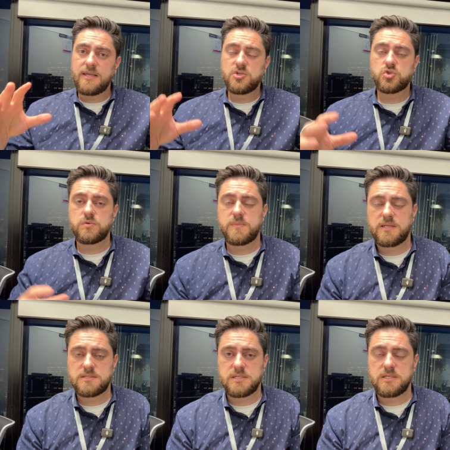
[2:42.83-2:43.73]

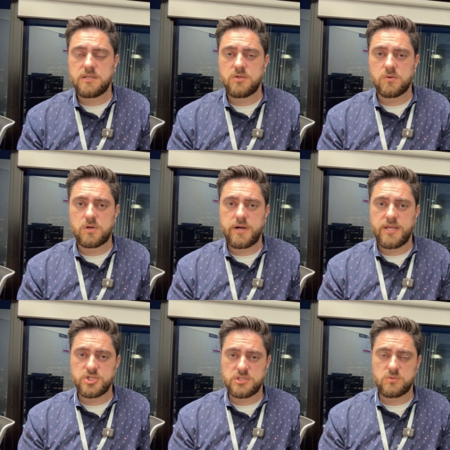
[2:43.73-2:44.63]
instrumenting your
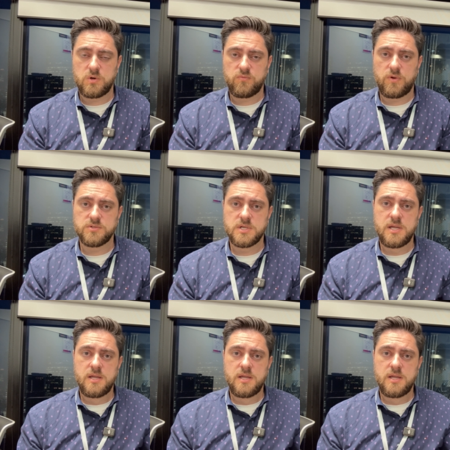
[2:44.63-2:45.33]
agentic workflows.